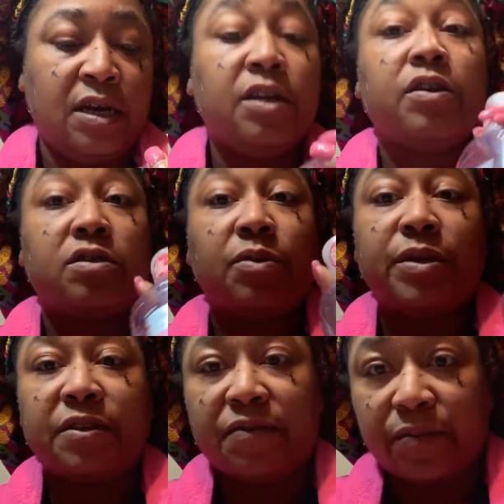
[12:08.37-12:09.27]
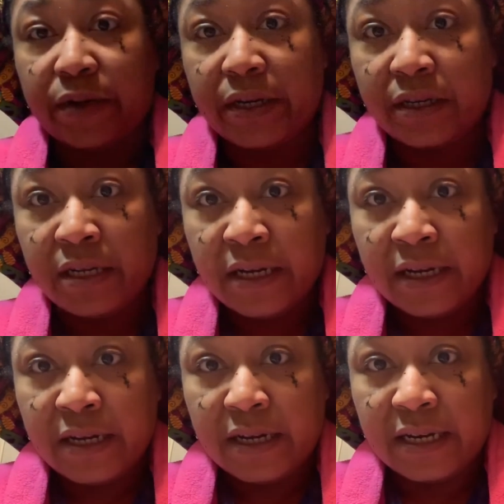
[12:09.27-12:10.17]
no, it's going to be a different brand.
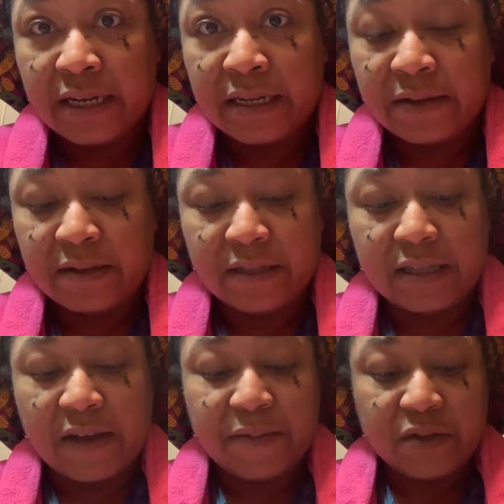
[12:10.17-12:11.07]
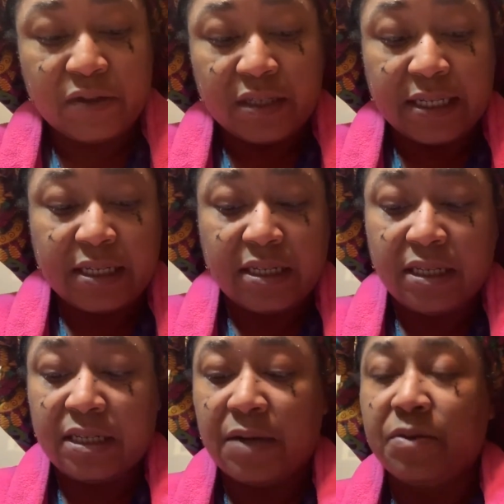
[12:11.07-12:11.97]
Uh, I've been using
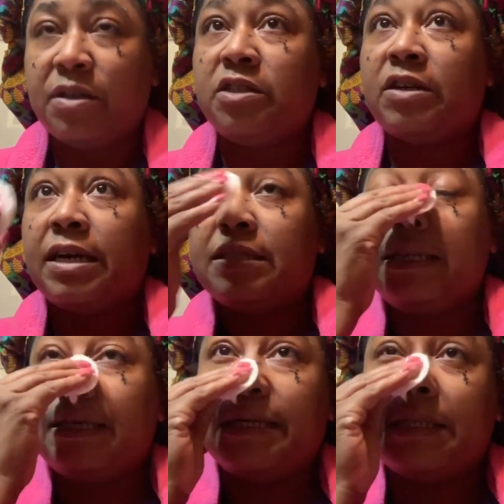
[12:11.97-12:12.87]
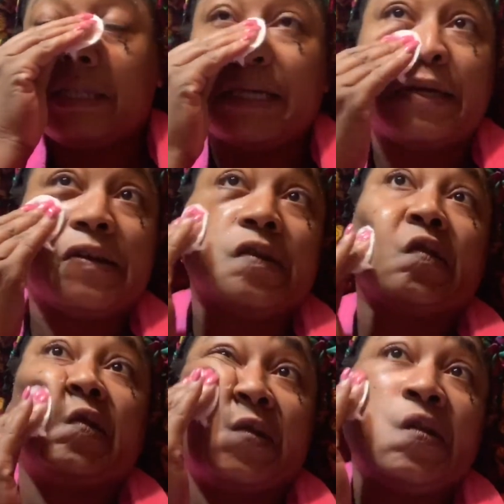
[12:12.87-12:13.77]
Dickinson's. I'm going to try TH
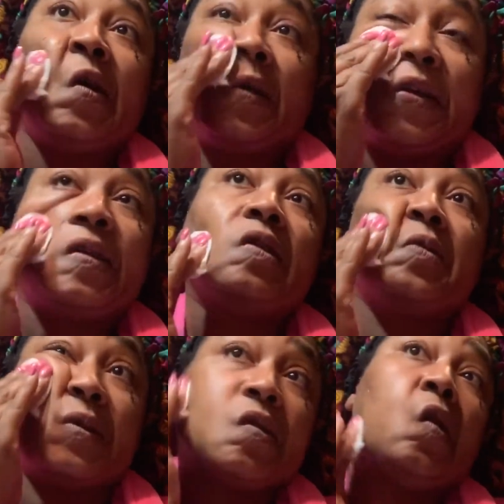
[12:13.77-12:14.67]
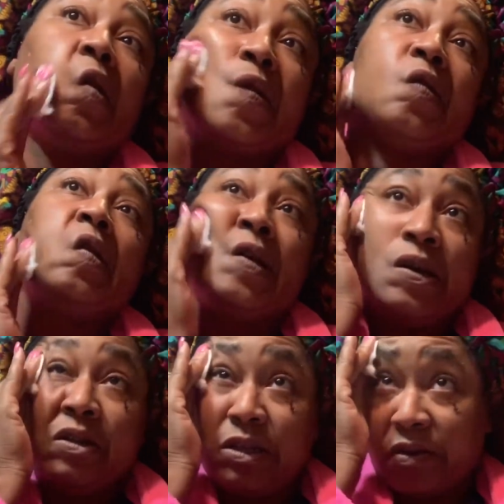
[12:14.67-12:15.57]
Thayer's. I think that's what it's called.
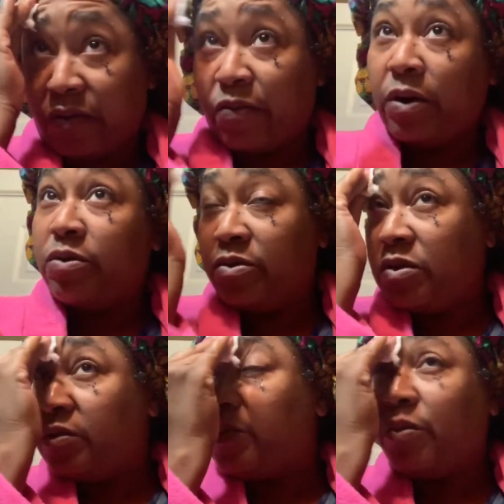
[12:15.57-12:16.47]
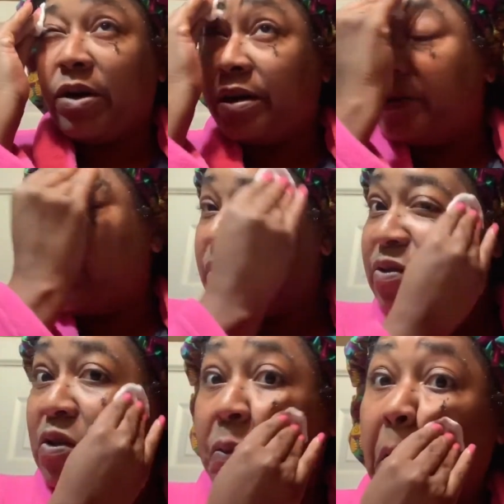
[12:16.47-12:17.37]
Their rose water,
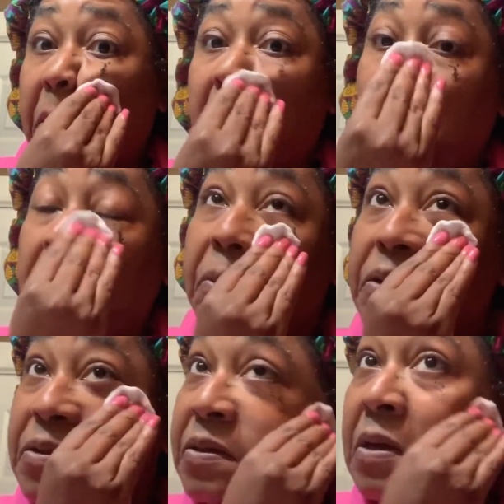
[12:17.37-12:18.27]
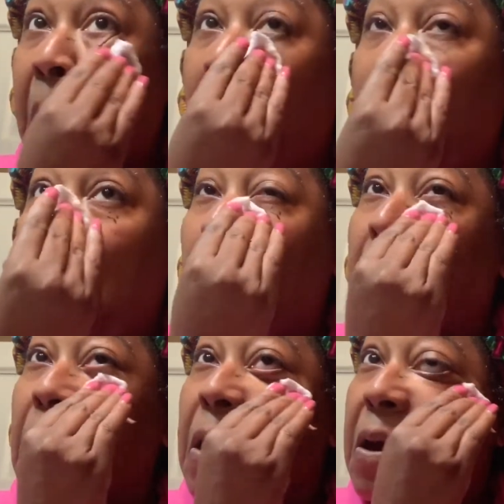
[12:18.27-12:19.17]
rose petal water one.
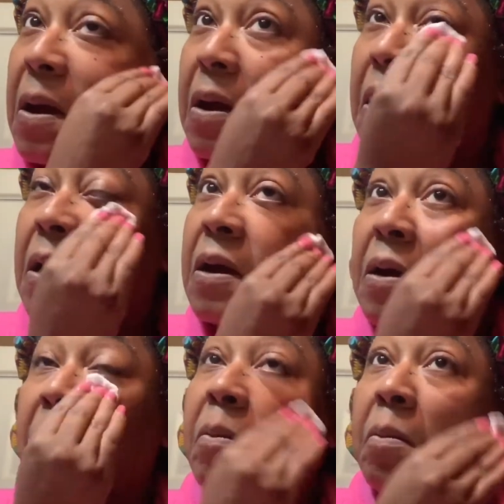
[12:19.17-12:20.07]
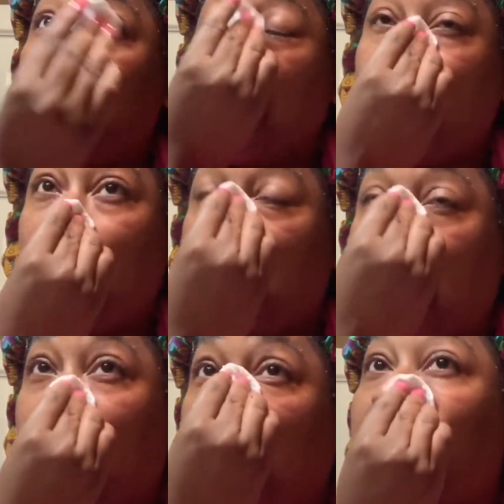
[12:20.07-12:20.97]
Um,
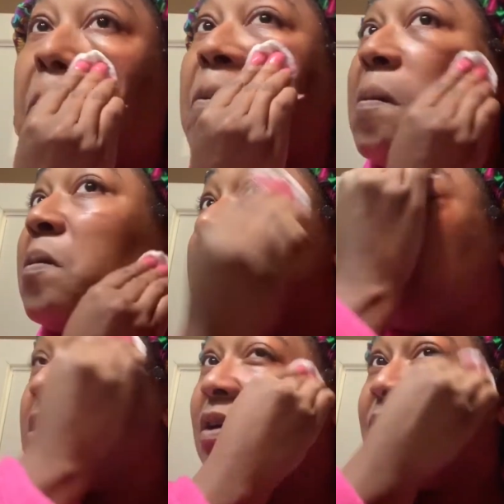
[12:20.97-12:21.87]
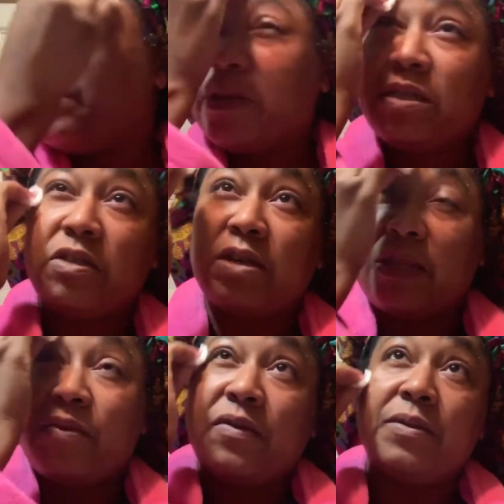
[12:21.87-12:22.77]
because I've been wanting to try
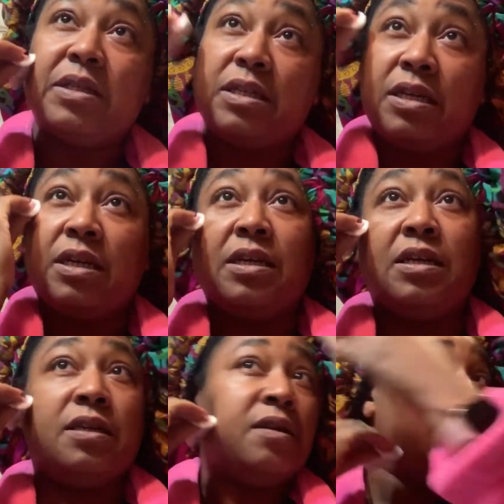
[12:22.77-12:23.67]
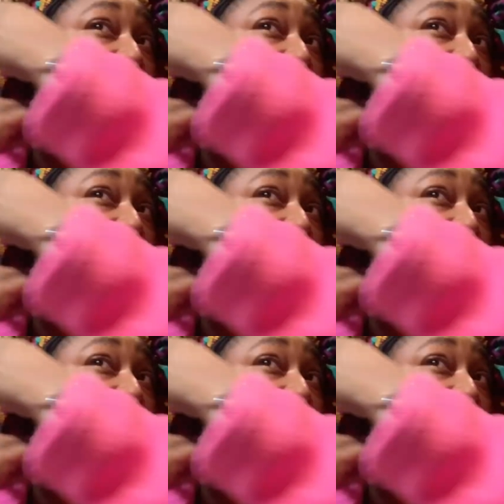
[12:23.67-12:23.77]
that one. I've been seeing it. And